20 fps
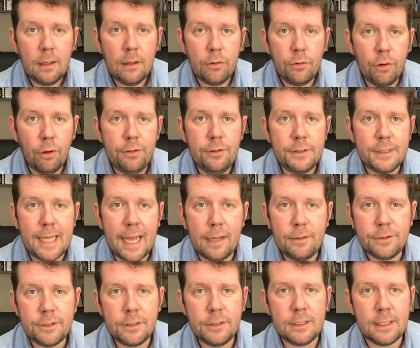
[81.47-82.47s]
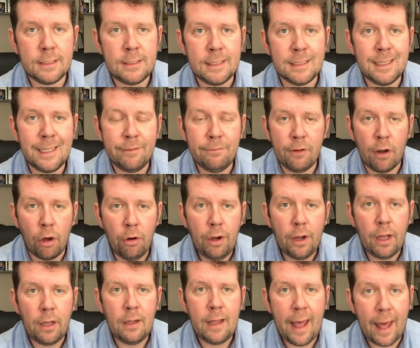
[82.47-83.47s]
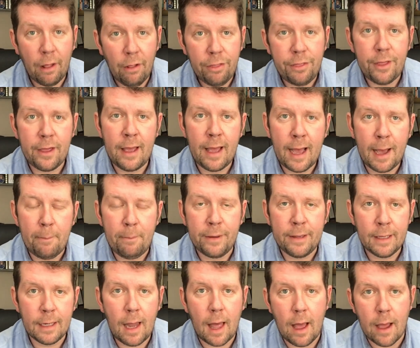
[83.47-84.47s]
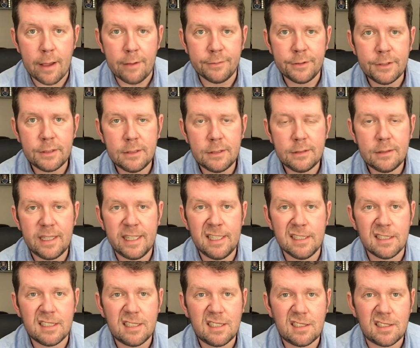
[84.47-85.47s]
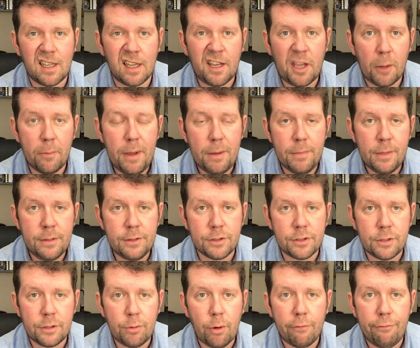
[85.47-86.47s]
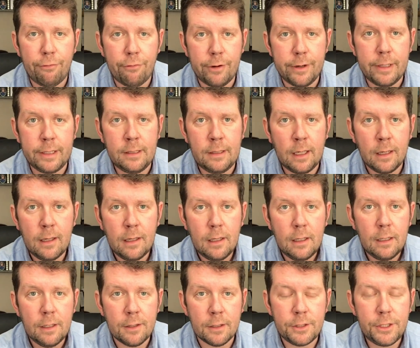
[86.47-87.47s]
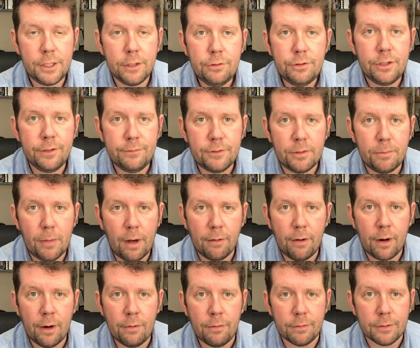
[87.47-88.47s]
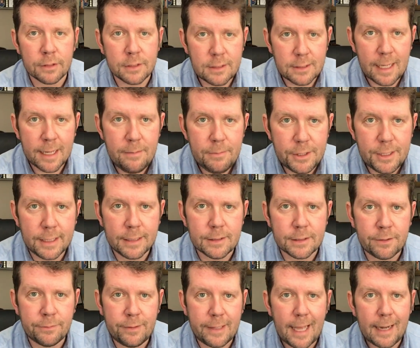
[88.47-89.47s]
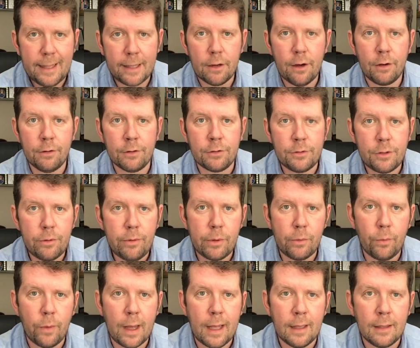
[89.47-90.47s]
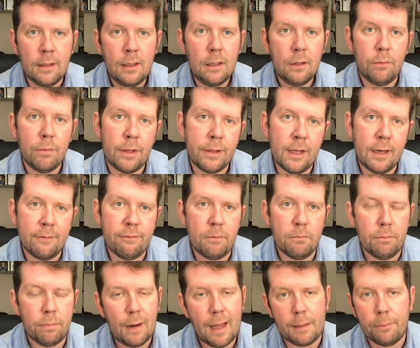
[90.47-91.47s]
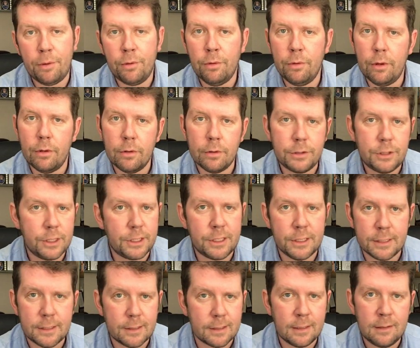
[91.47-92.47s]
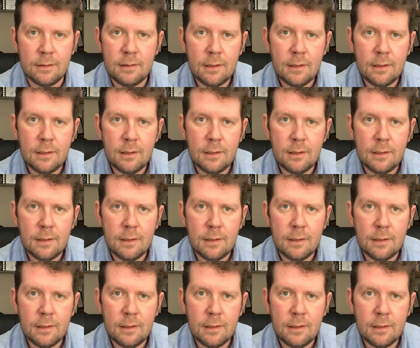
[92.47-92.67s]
Northern towns and cities live longer, healthier, happier lives. It's a commitment to offering the children of tomorrow the same chance of getting on and doing well, whether they live in Blackpool or Chichester.